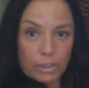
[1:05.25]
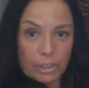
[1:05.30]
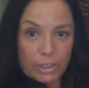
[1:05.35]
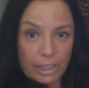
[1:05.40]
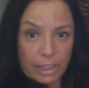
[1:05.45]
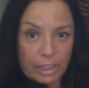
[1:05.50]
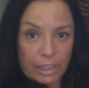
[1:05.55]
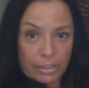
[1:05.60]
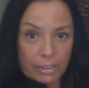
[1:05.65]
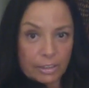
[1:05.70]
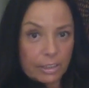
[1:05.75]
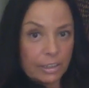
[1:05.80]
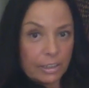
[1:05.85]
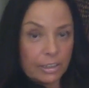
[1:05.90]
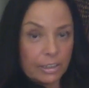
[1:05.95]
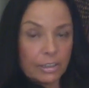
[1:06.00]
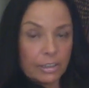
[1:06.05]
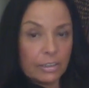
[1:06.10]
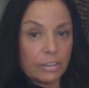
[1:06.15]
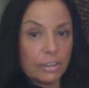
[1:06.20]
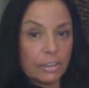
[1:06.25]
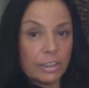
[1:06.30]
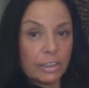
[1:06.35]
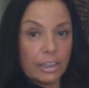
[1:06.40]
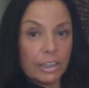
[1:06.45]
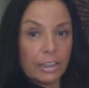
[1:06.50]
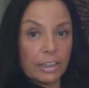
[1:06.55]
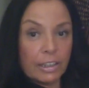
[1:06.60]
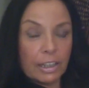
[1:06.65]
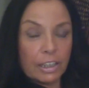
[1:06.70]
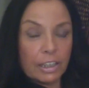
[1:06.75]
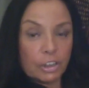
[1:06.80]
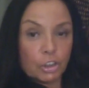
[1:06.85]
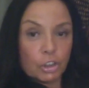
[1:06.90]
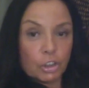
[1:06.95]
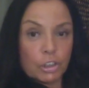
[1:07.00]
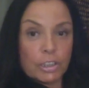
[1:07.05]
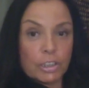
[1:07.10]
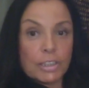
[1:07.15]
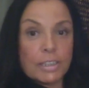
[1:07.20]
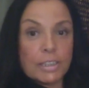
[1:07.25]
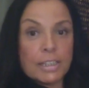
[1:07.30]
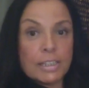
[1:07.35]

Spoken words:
they actually